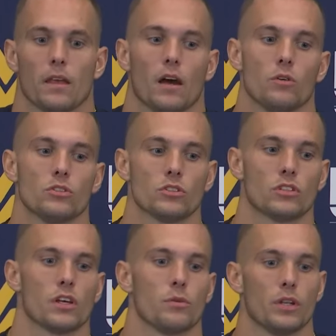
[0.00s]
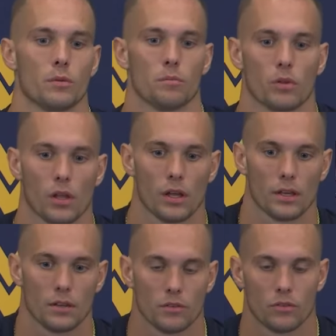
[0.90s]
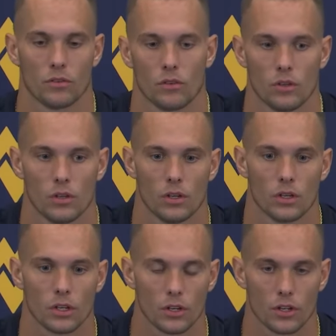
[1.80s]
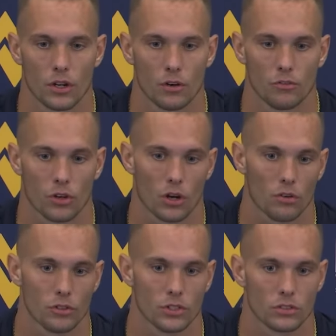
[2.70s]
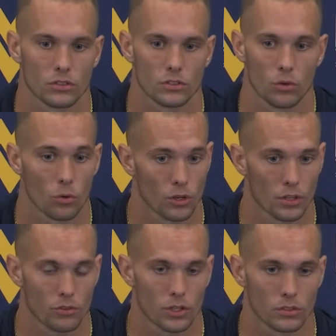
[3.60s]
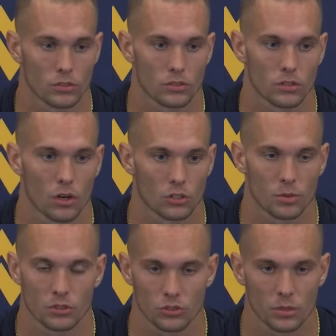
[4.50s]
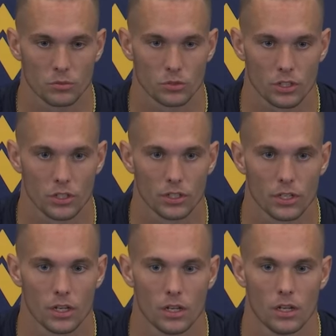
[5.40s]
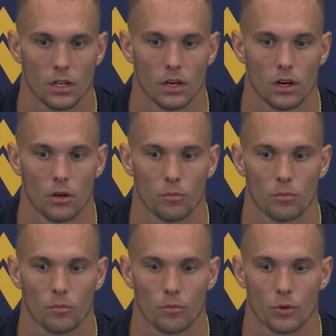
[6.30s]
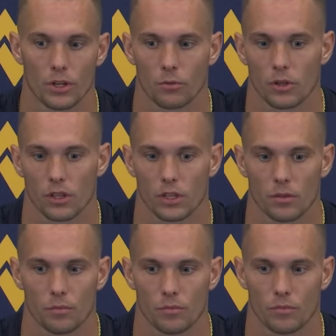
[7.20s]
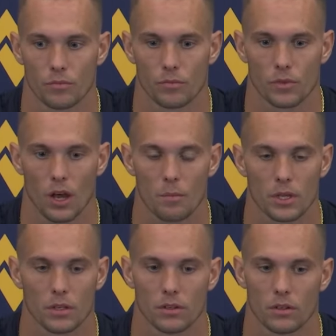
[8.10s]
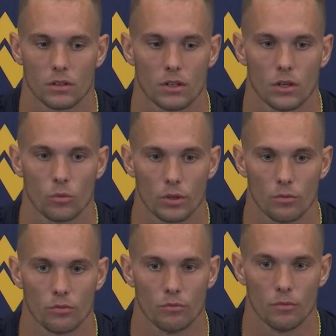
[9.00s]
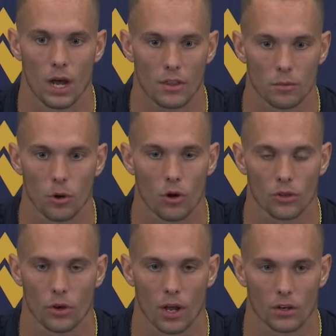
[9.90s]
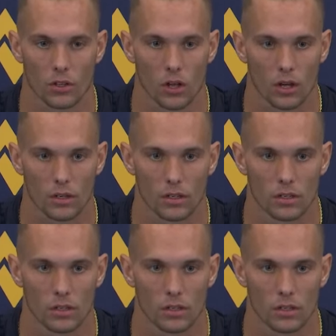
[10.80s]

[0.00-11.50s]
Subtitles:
I would just say we didn't play good enough on offense or defense. Our special teams was good. We didn't really, I mean, we had the ball on the ground a lot,